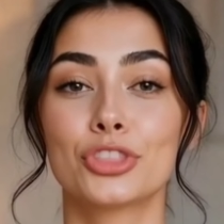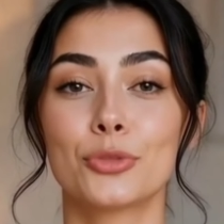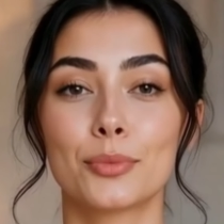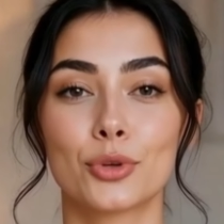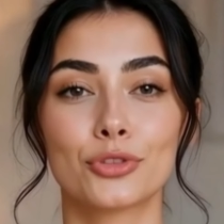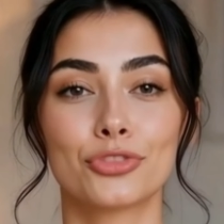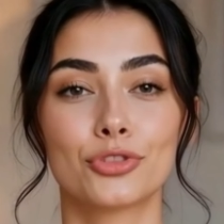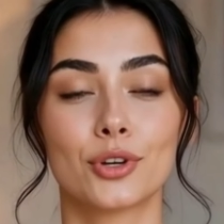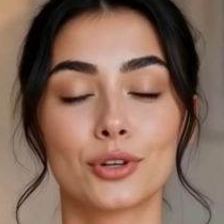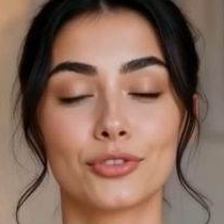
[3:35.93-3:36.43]

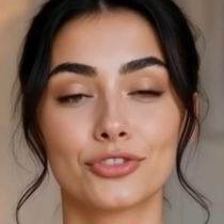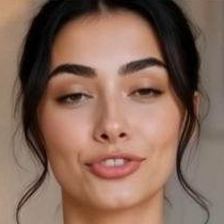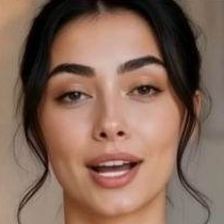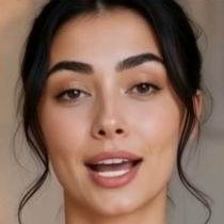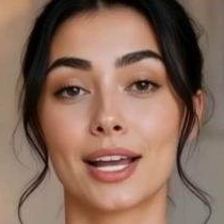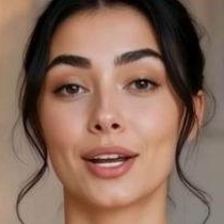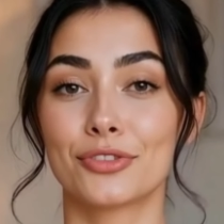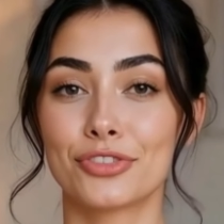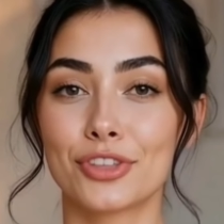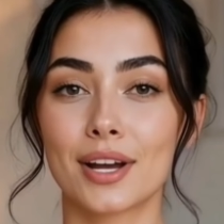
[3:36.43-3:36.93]
prefer
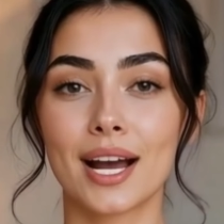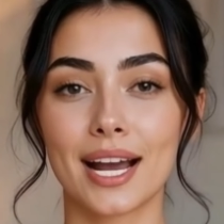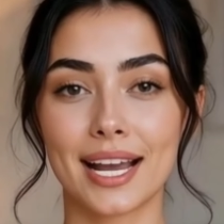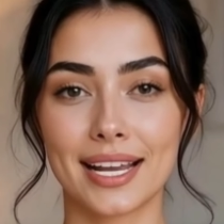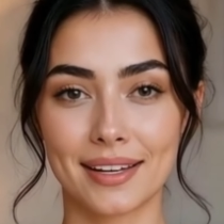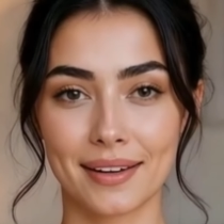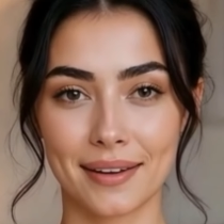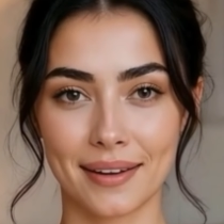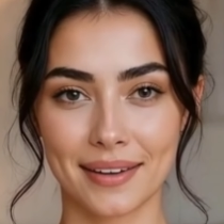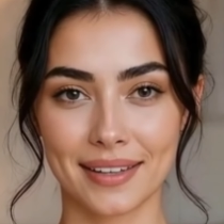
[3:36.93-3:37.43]
Firefly.
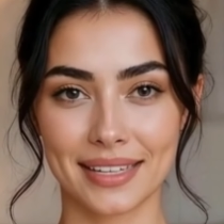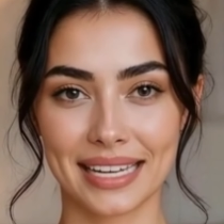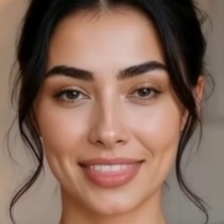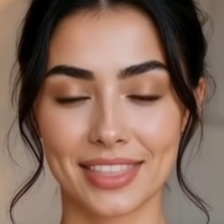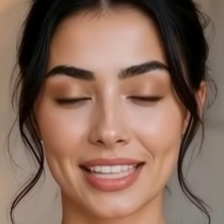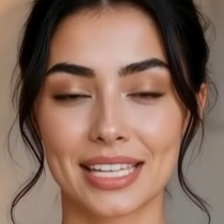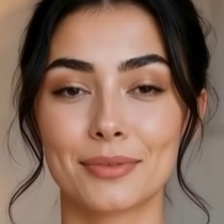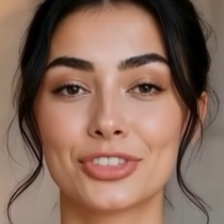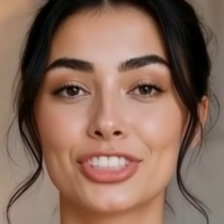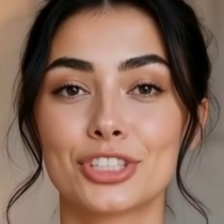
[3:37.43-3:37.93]
It
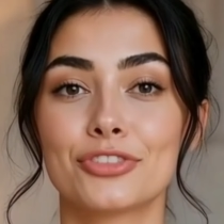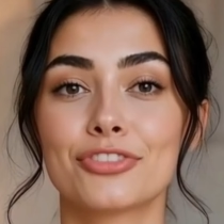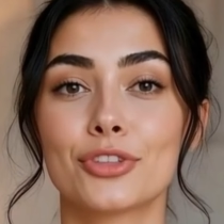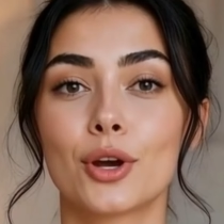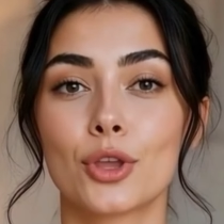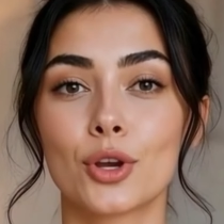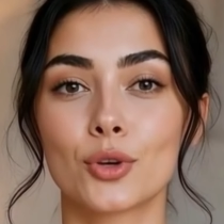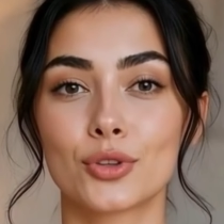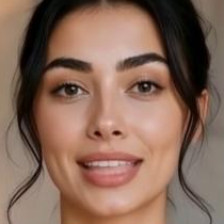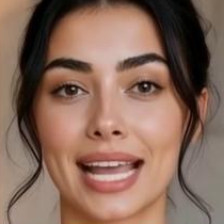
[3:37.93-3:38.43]
keeps the
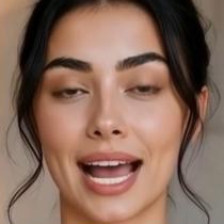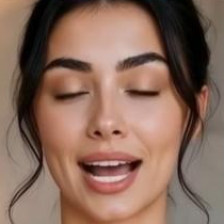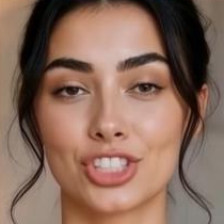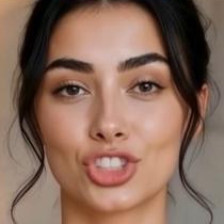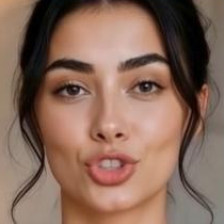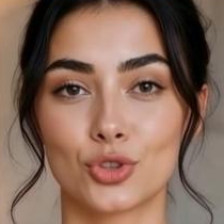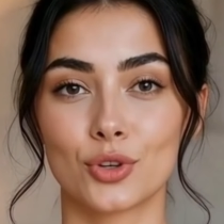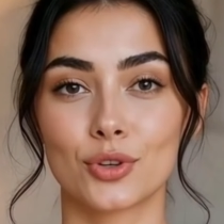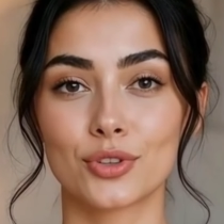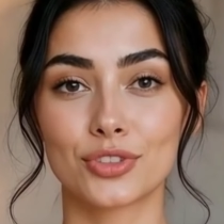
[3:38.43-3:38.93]
photo
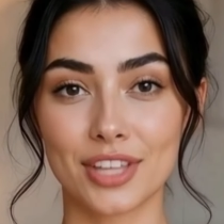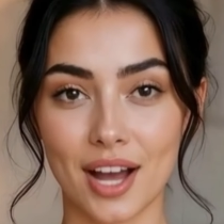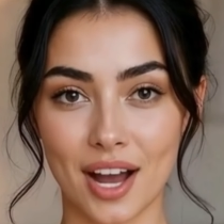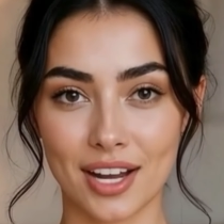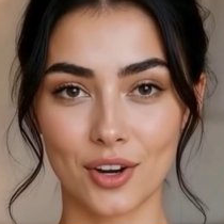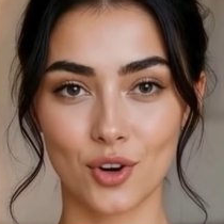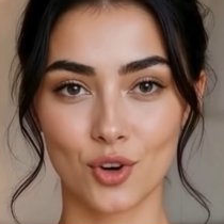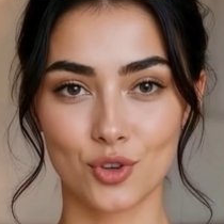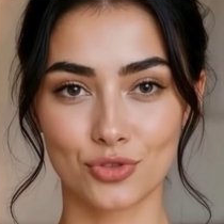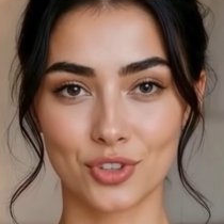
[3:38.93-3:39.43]
natural, not
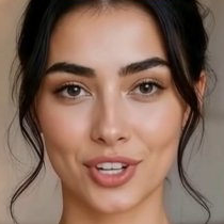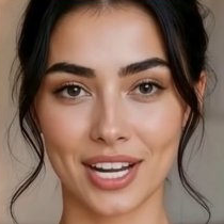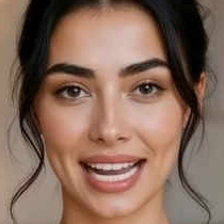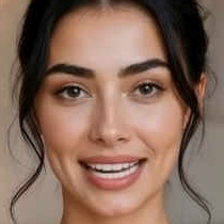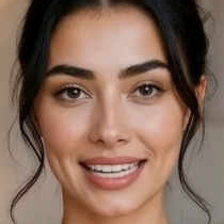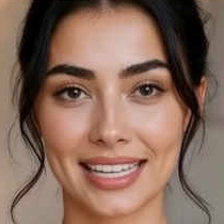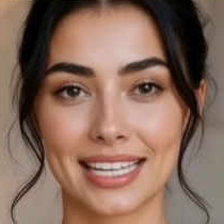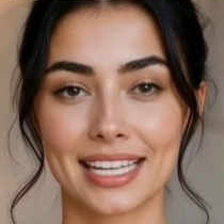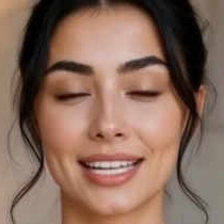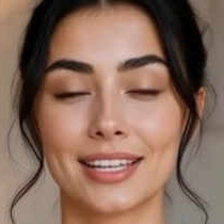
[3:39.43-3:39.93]

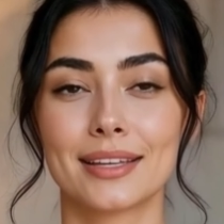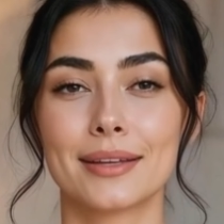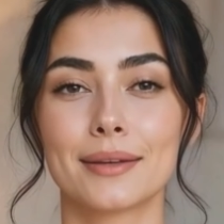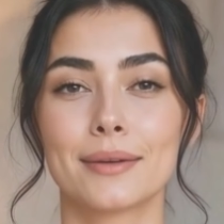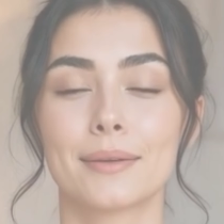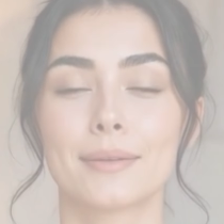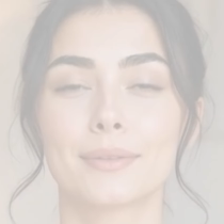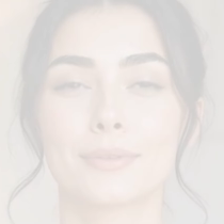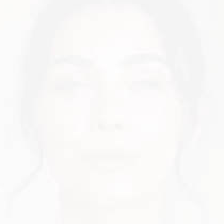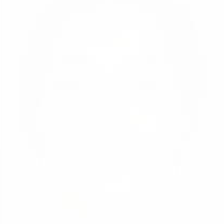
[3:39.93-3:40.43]
over-edited.
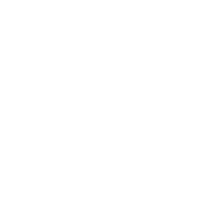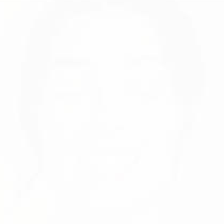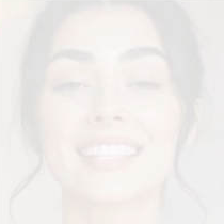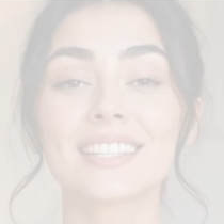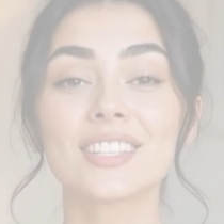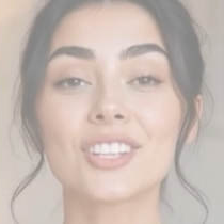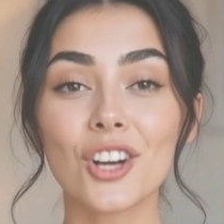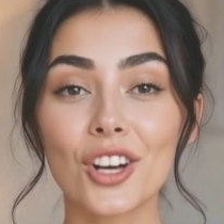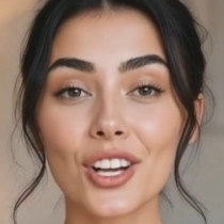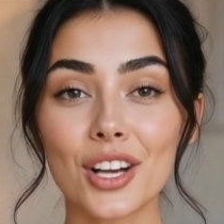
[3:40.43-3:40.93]

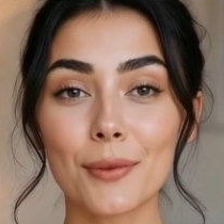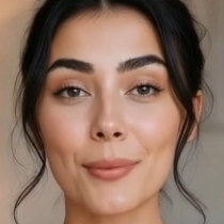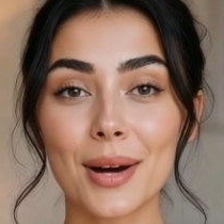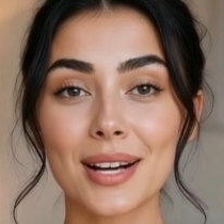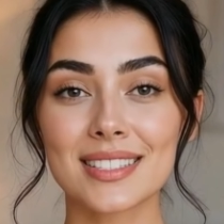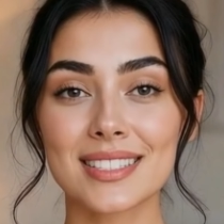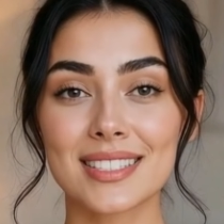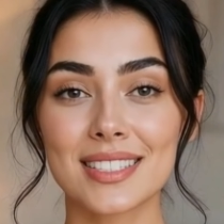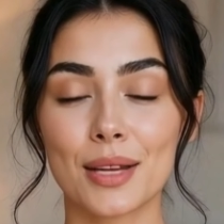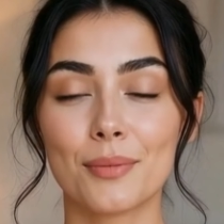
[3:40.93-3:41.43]
Let's talk
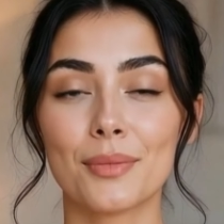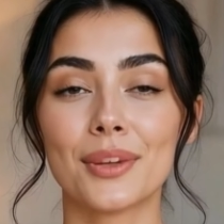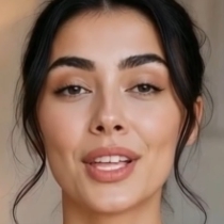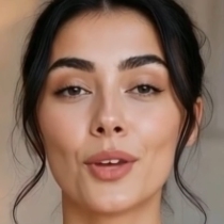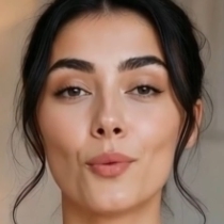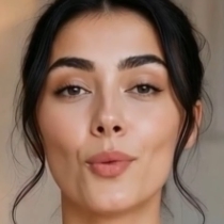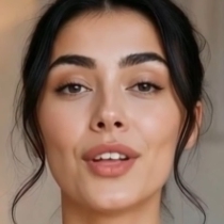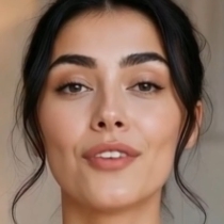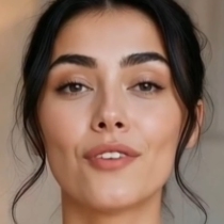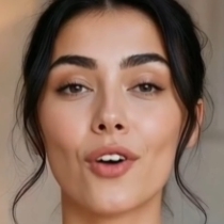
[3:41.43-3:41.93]
about
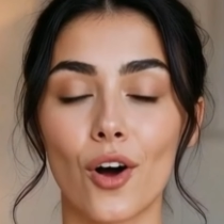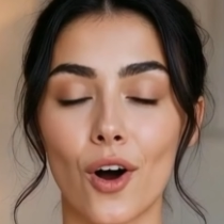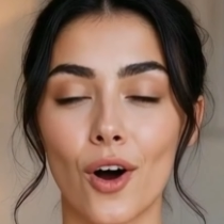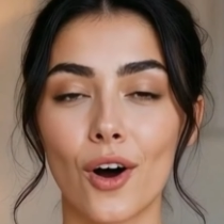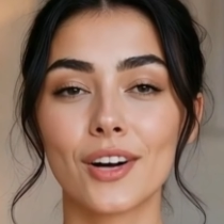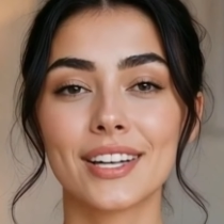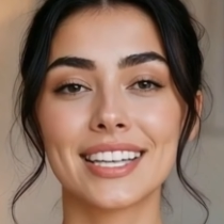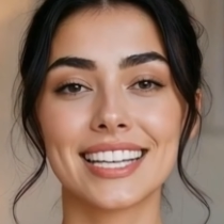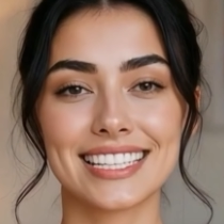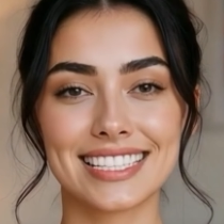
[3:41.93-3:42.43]
something we've
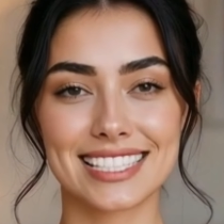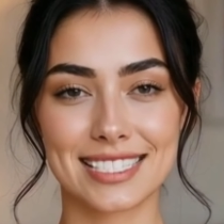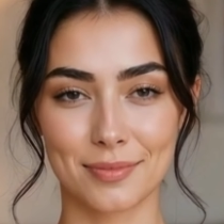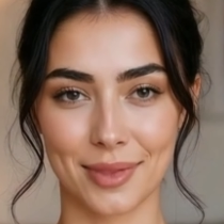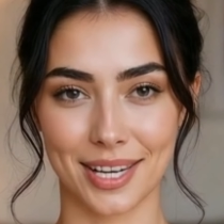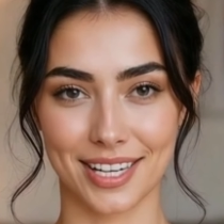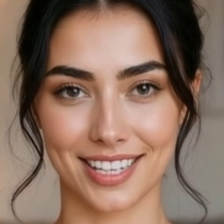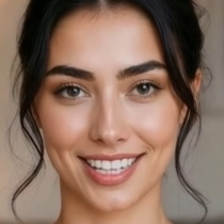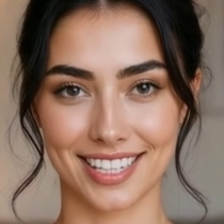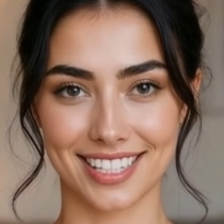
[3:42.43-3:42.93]
all
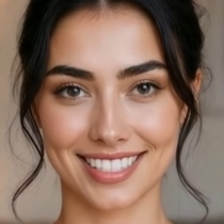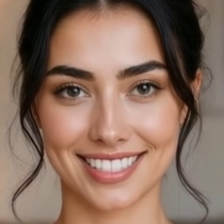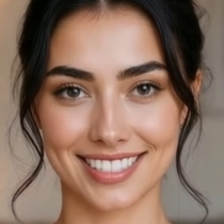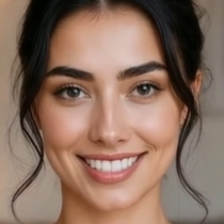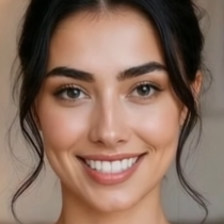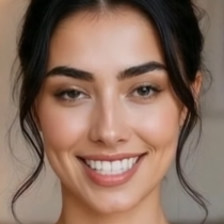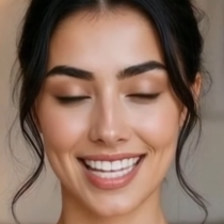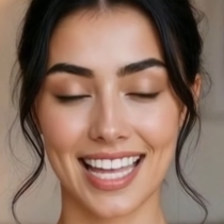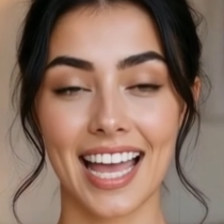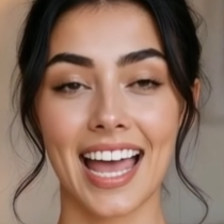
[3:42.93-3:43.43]

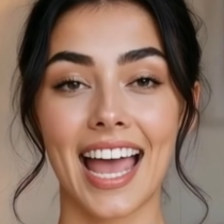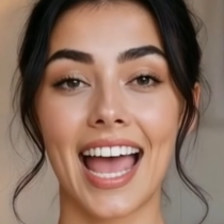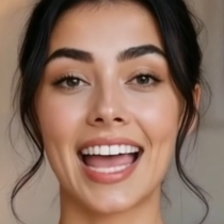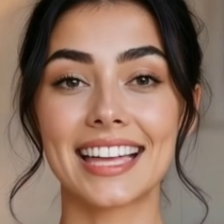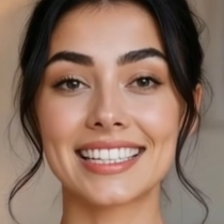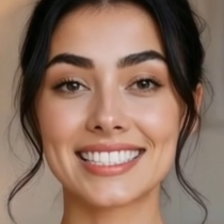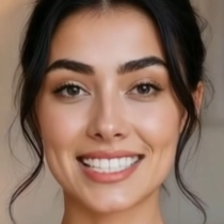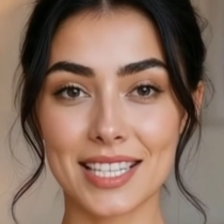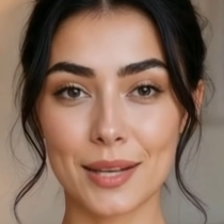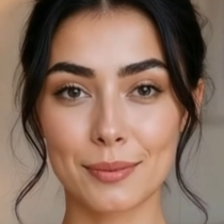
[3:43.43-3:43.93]
experienced.
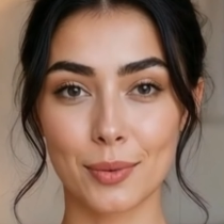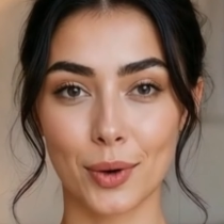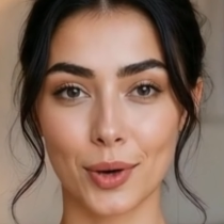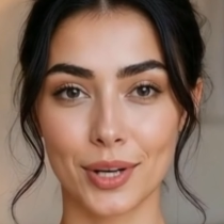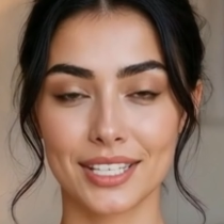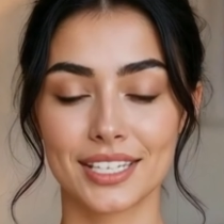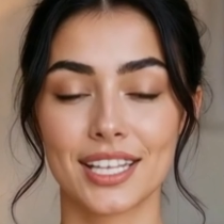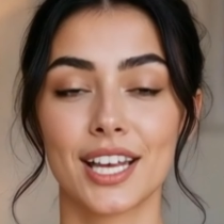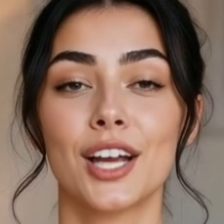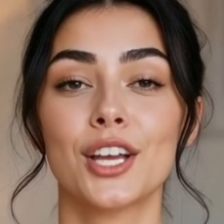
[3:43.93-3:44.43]
At some
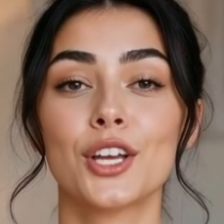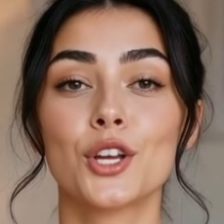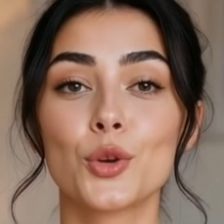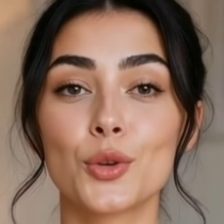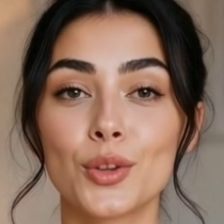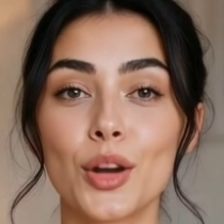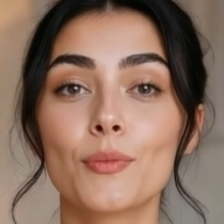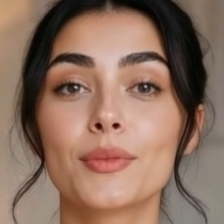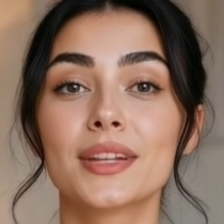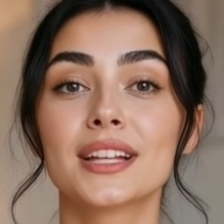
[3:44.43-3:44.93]
point, you
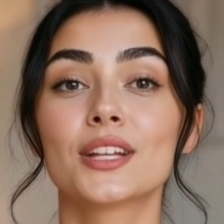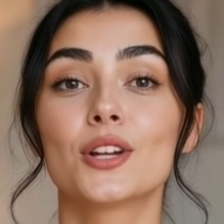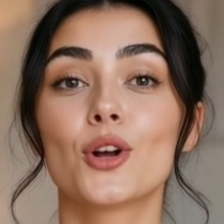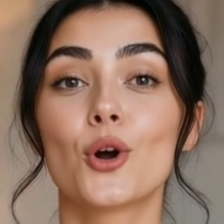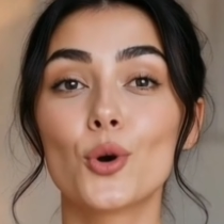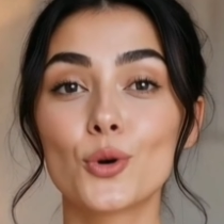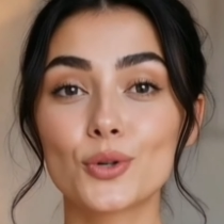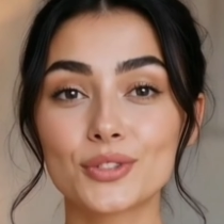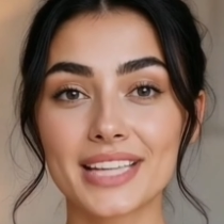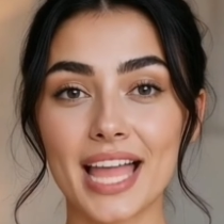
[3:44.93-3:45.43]
open an
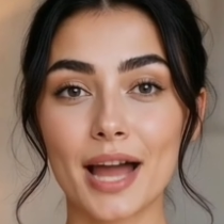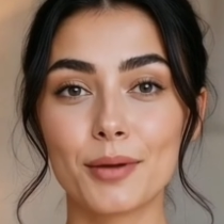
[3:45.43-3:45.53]
old